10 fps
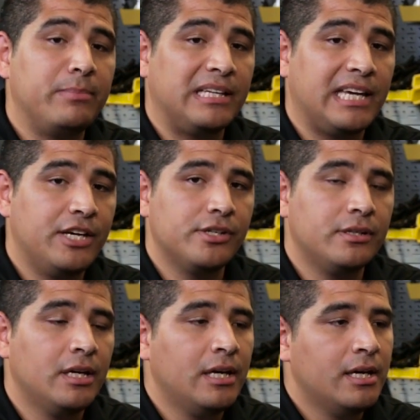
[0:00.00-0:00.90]

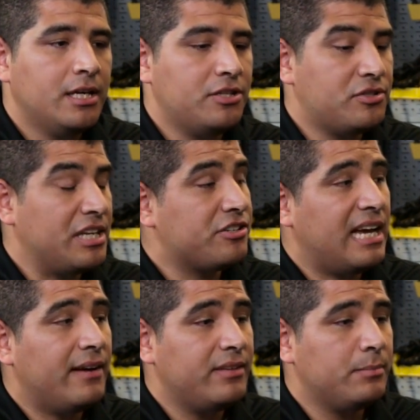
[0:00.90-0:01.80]
application. You
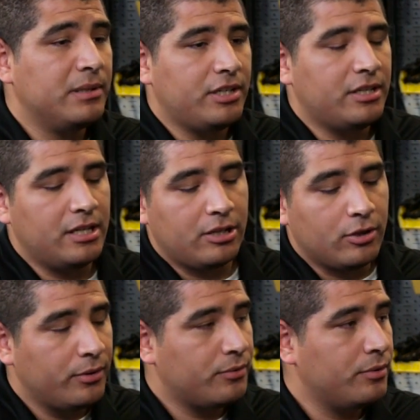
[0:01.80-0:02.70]
essentially have the ability that
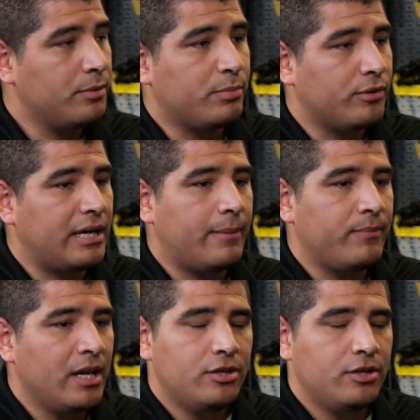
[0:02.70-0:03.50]
going through the program,